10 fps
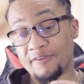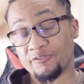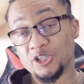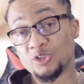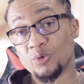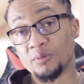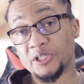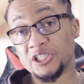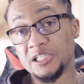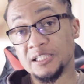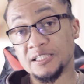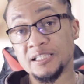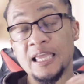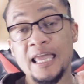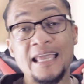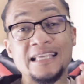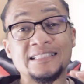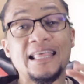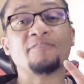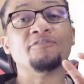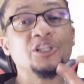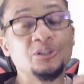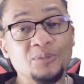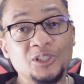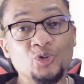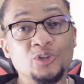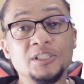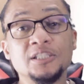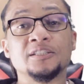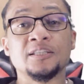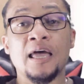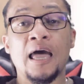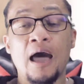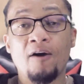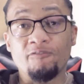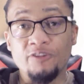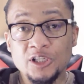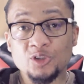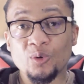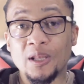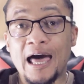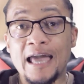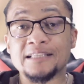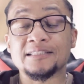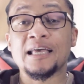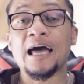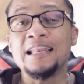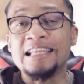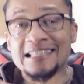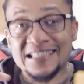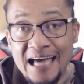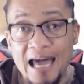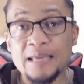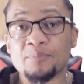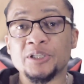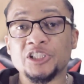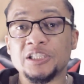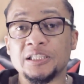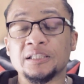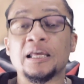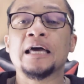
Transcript: and virtual machines is that virtual machines virtualize an entire machine